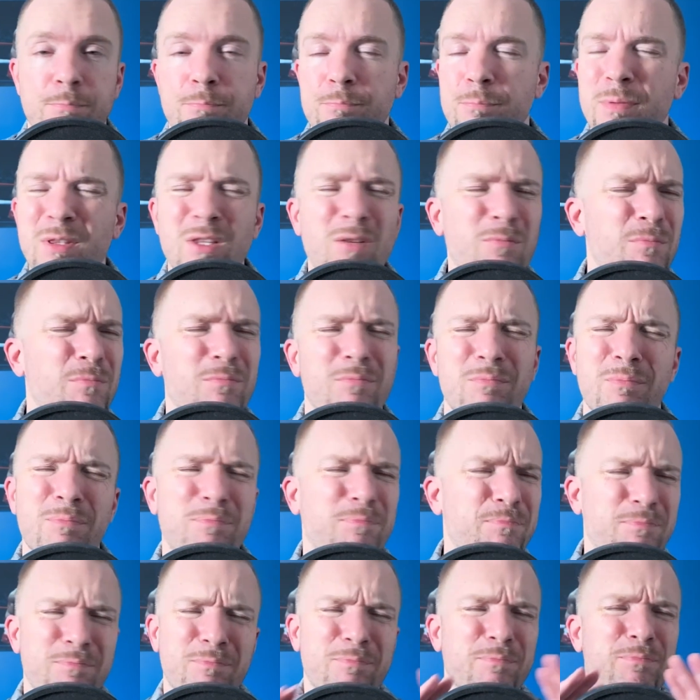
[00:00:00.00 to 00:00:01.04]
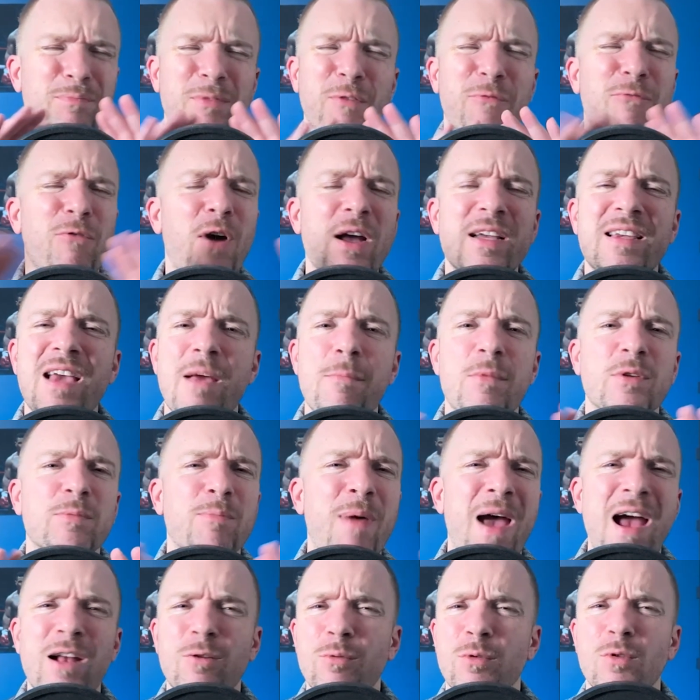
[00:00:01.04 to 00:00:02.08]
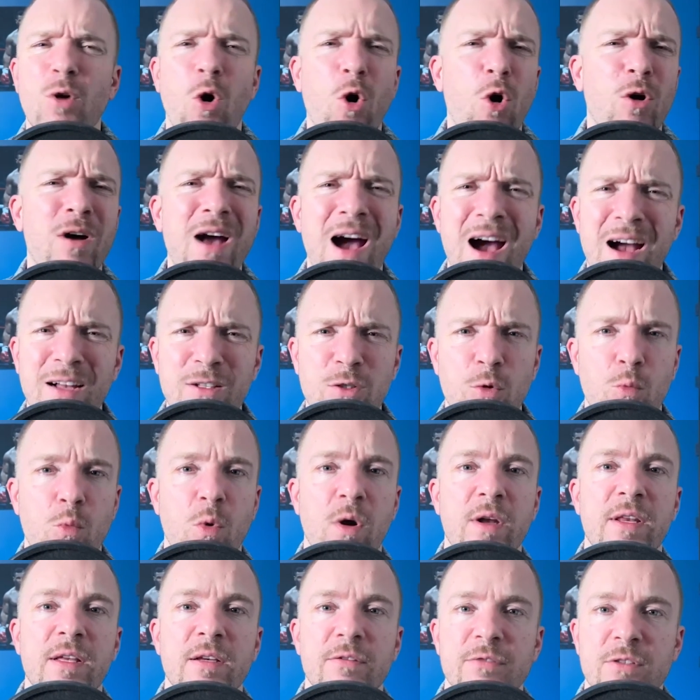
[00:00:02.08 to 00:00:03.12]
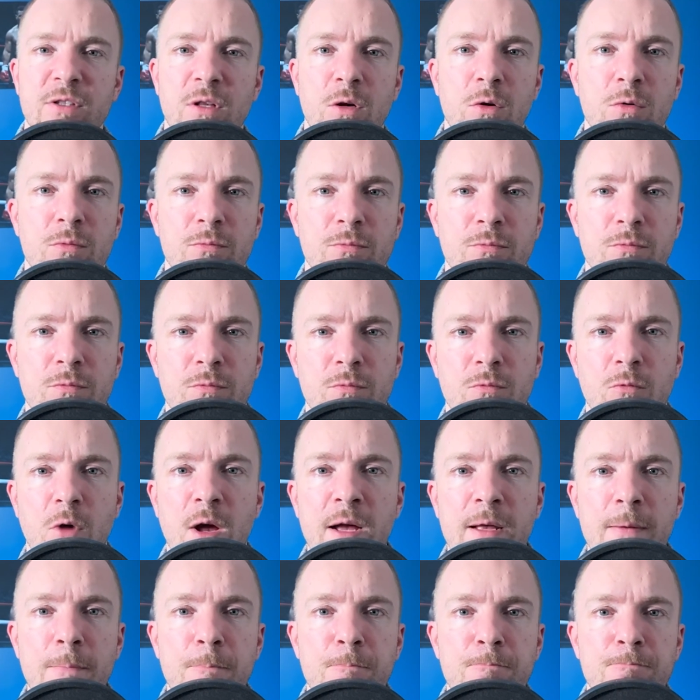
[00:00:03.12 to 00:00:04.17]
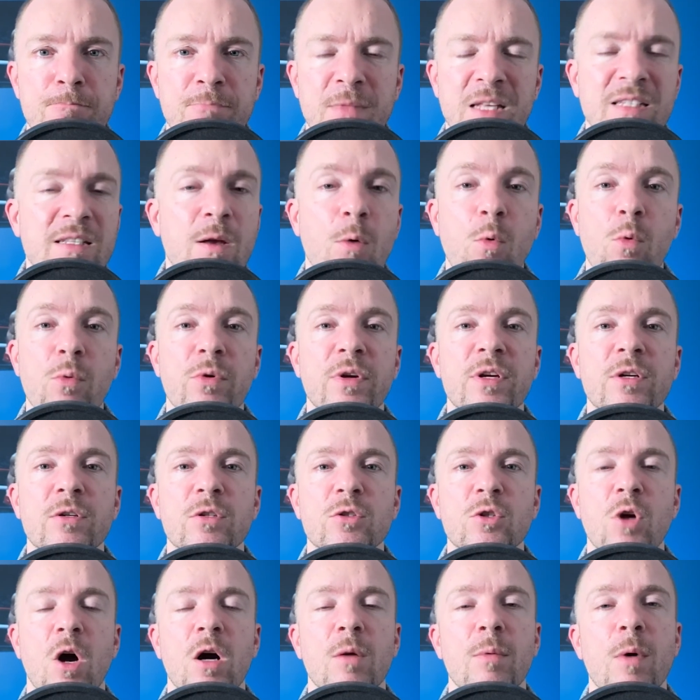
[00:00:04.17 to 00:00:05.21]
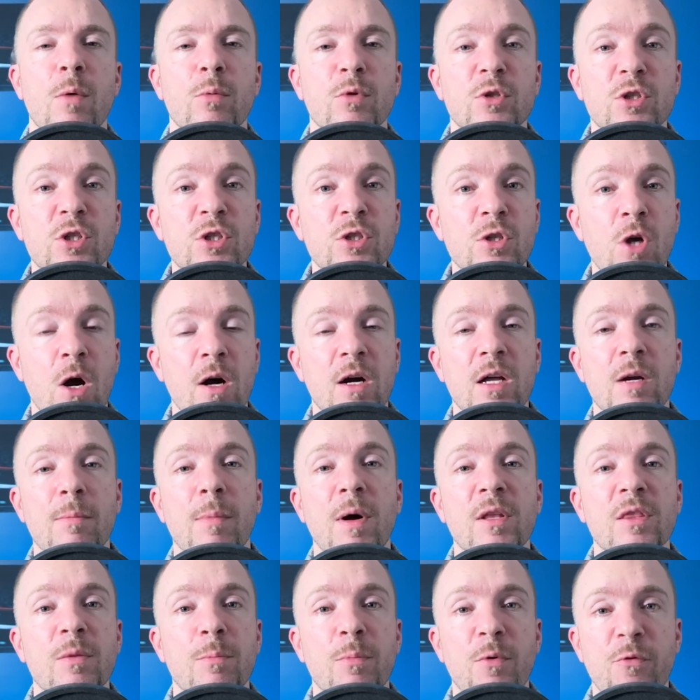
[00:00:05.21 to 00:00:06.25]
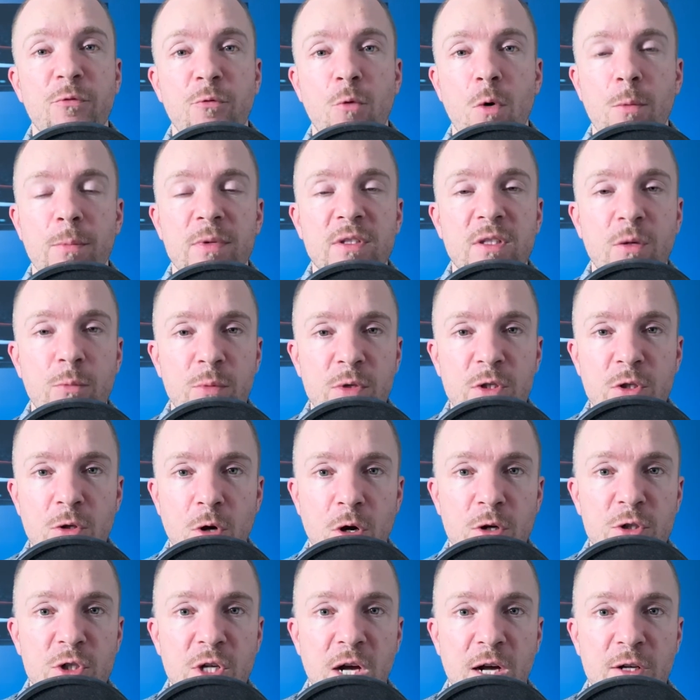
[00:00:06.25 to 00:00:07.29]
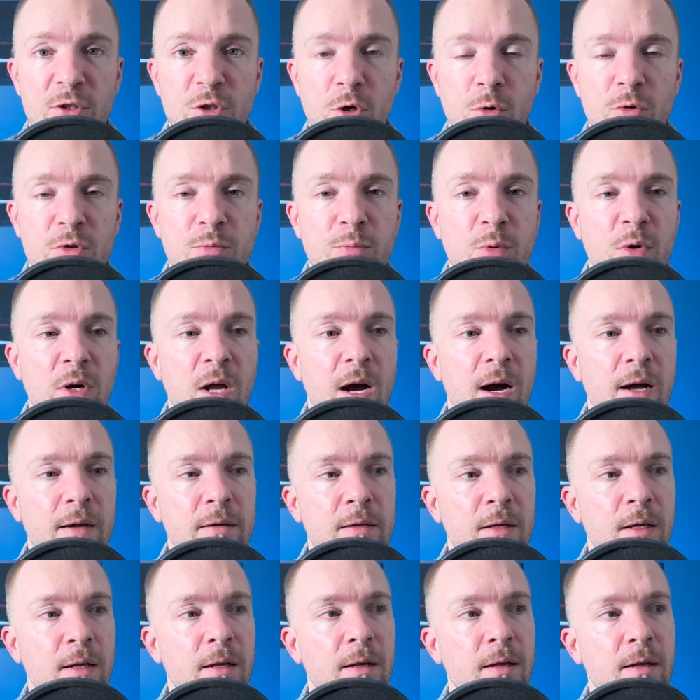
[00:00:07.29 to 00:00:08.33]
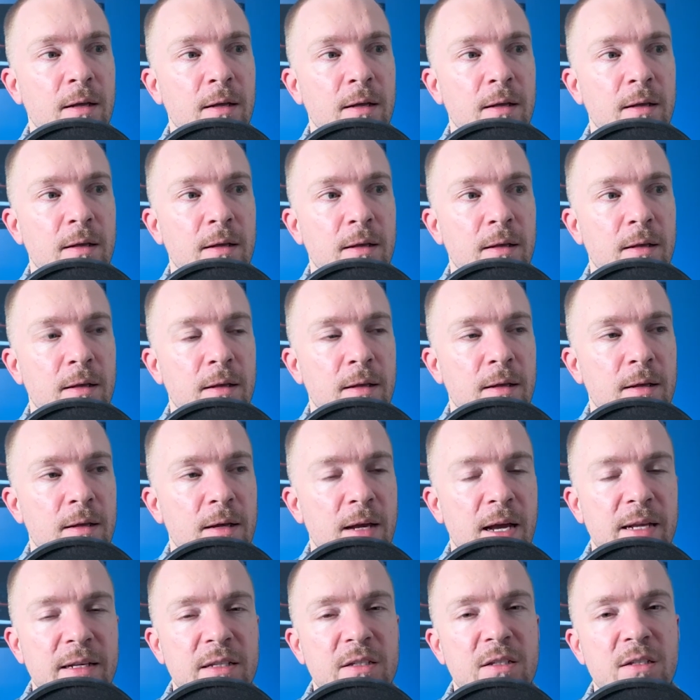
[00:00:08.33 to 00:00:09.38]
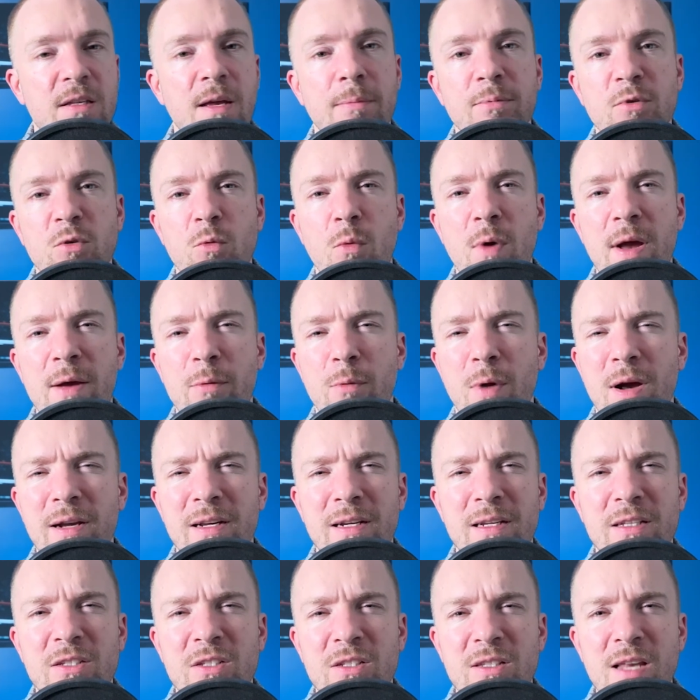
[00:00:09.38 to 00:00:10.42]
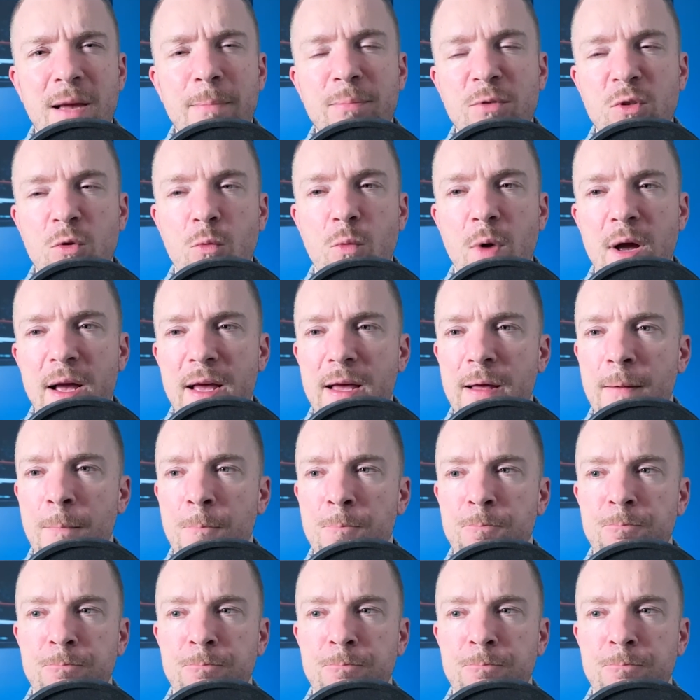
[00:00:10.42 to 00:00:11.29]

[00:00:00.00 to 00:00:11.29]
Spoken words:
But the fight game is packed with all kinds of what ifs, though, right? That's not what we're here to talk about. We're just talking about the performance that we saw Jon Jones put on. And he steps away, right? And he steps away.